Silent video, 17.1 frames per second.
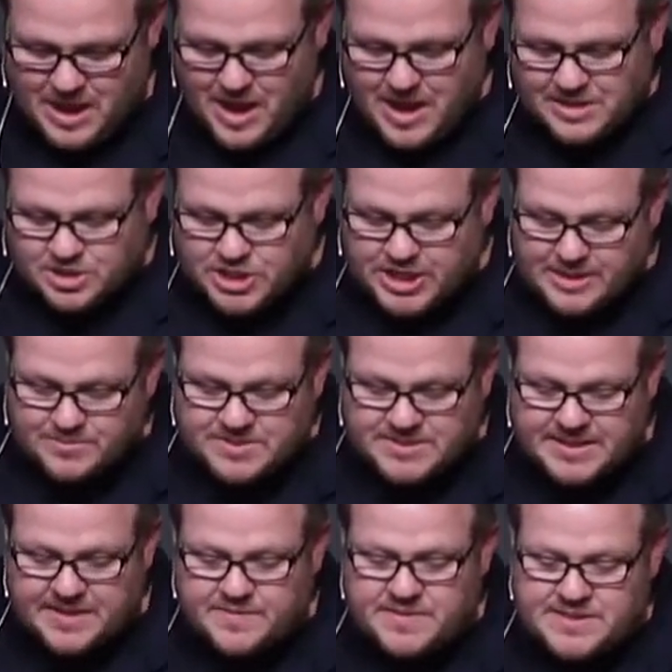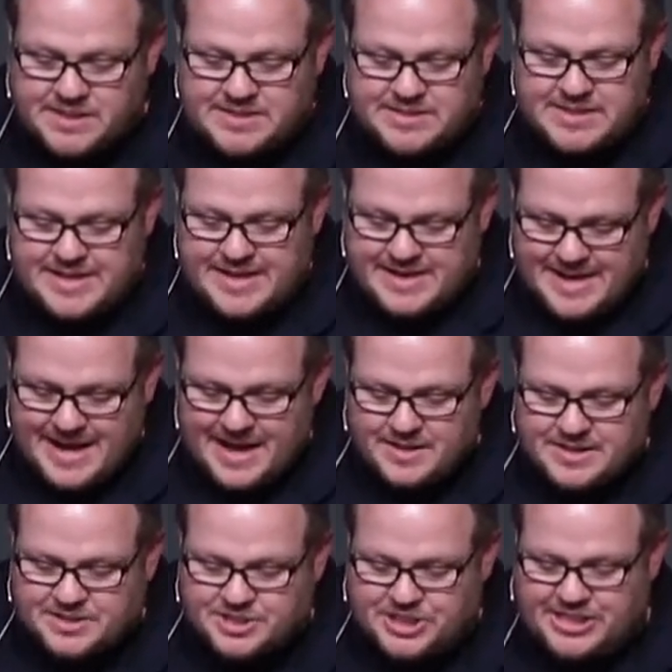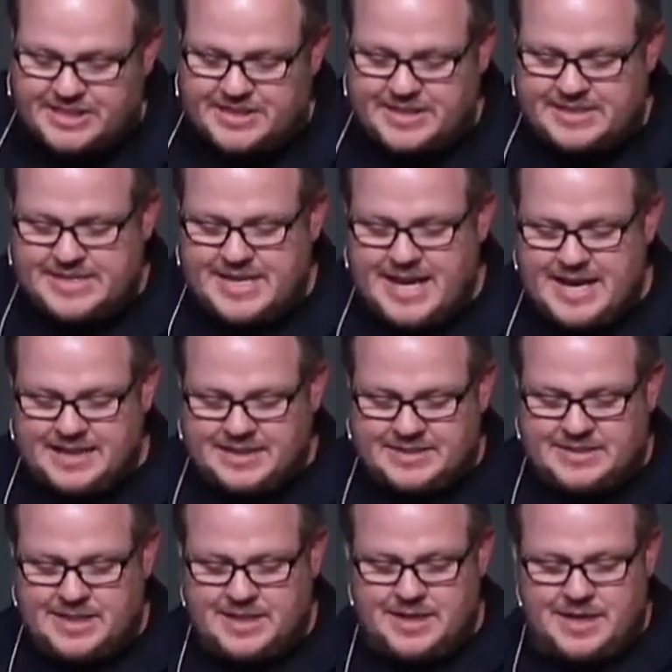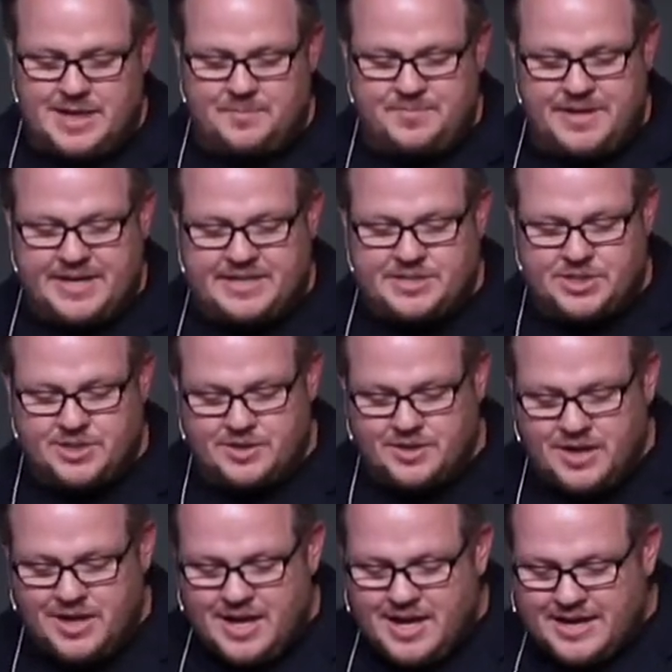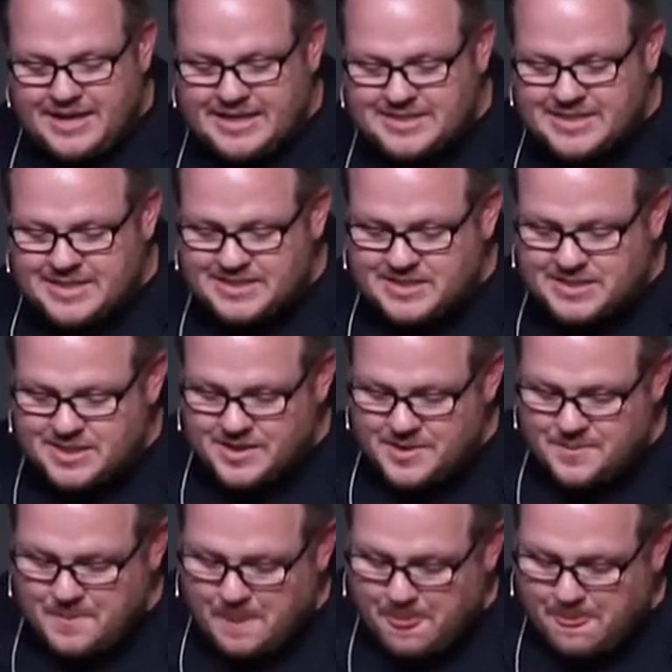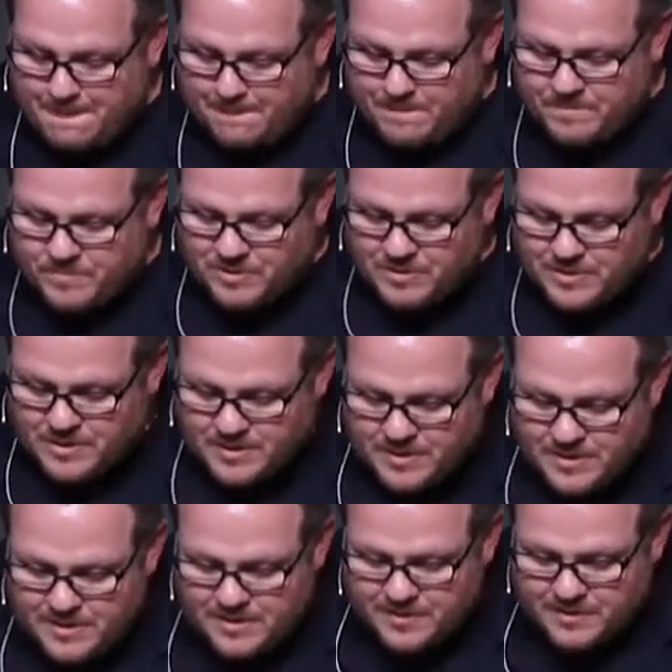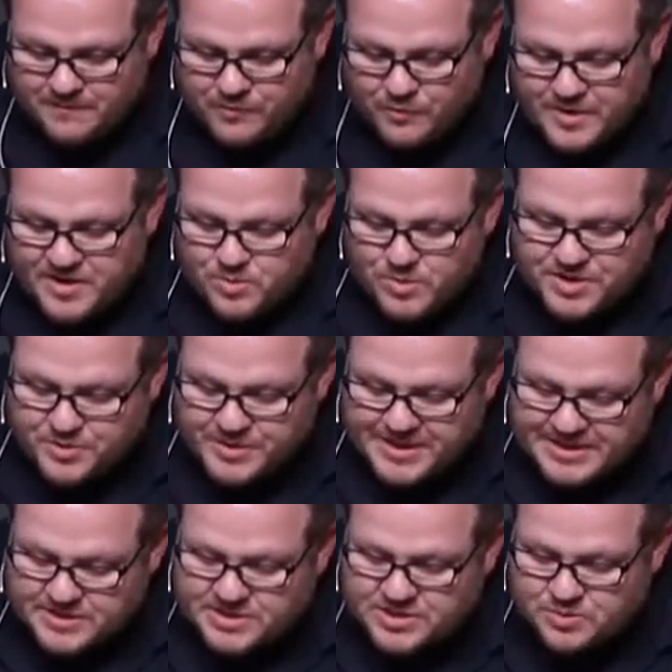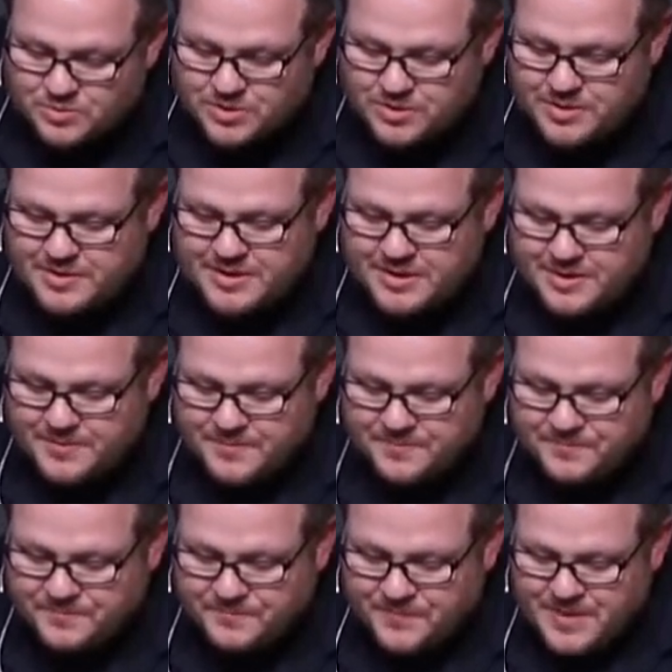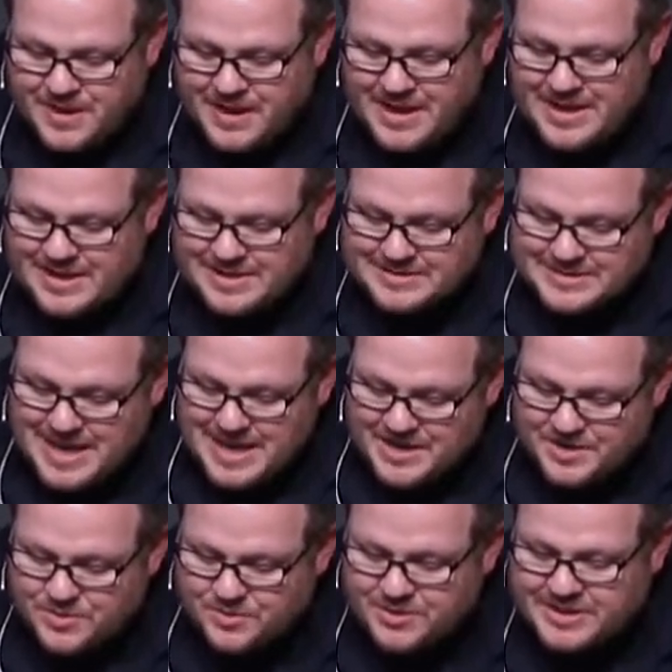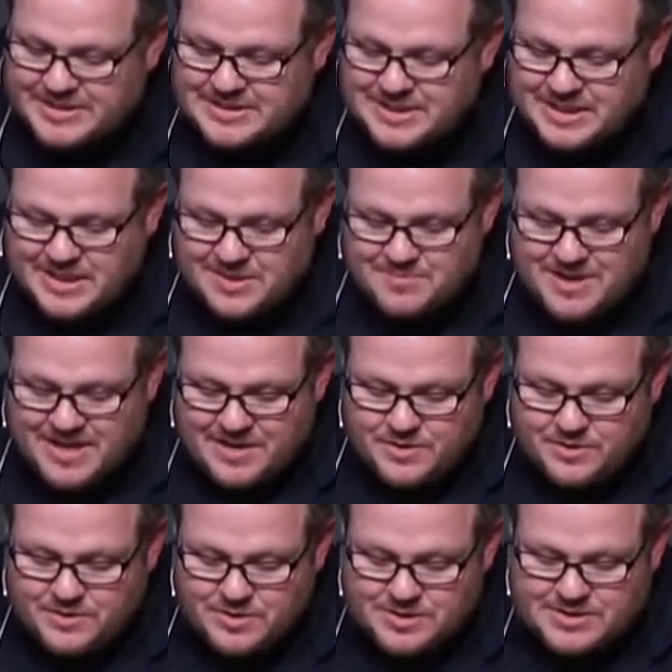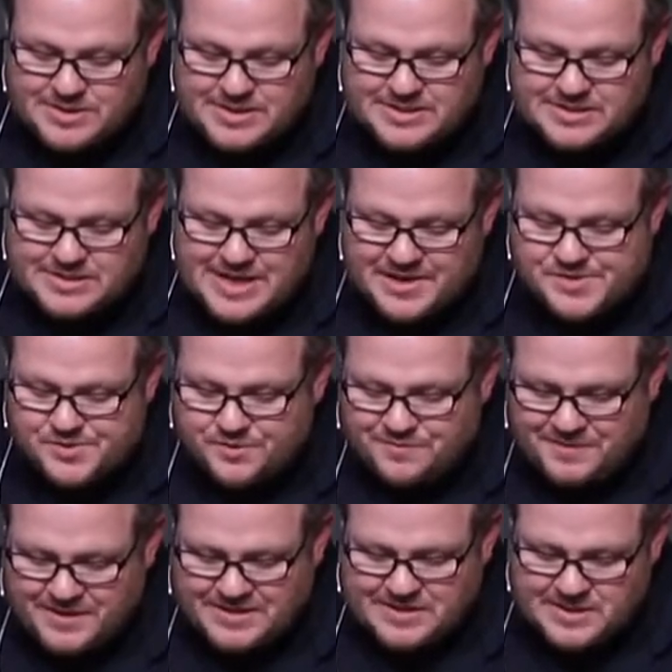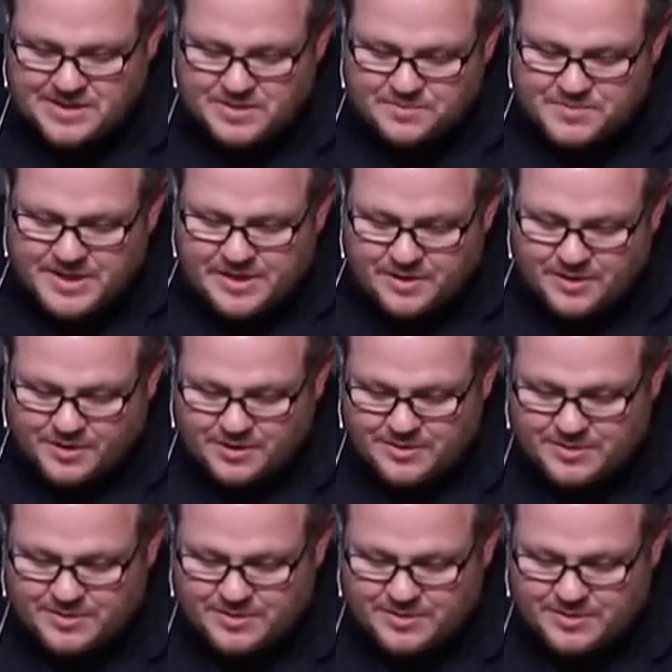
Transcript: James gives us an analogy in the text, a, a picture. He says, For anyone who hears the word and is not a doer, he's like a man who looks at his natural face in a mirror.